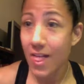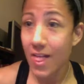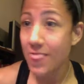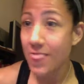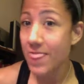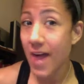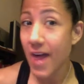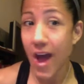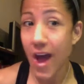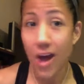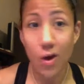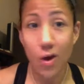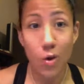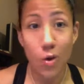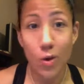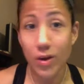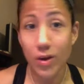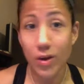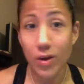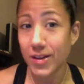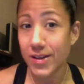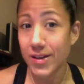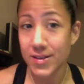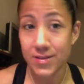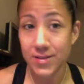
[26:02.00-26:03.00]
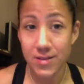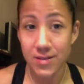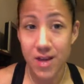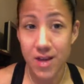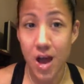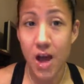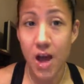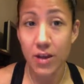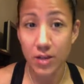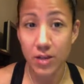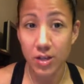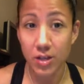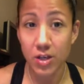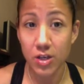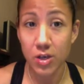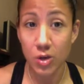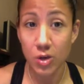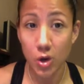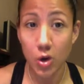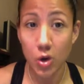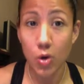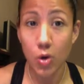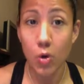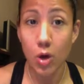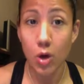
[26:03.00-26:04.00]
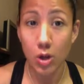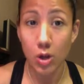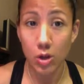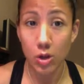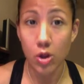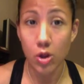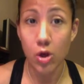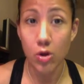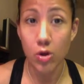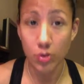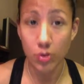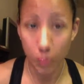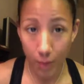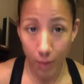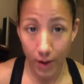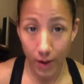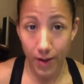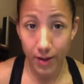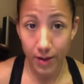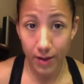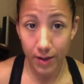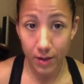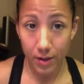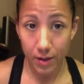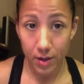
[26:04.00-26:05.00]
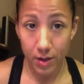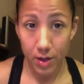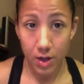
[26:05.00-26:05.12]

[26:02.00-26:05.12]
that oil is not going to go a long way.